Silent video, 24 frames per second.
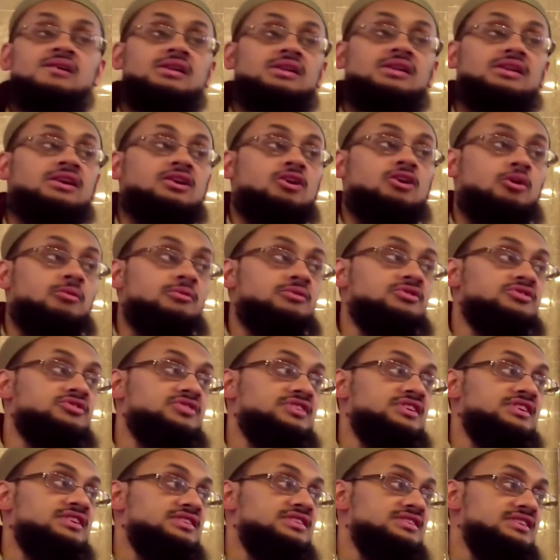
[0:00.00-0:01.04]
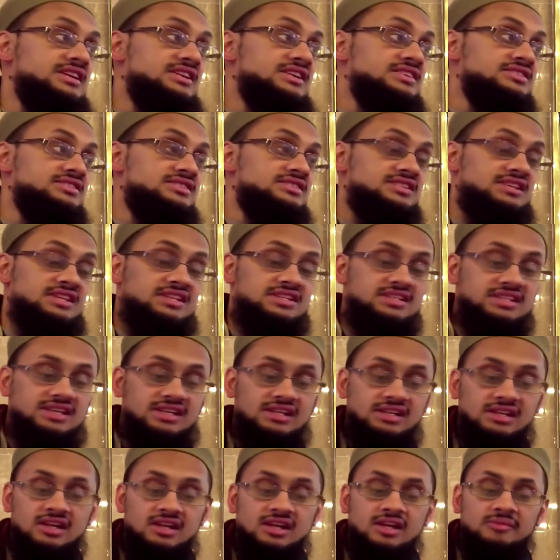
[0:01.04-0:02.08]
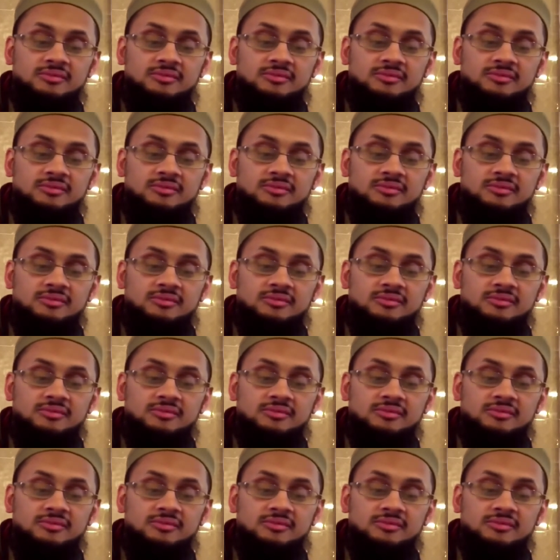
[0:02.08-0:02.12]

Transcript: The commentary contains the detail.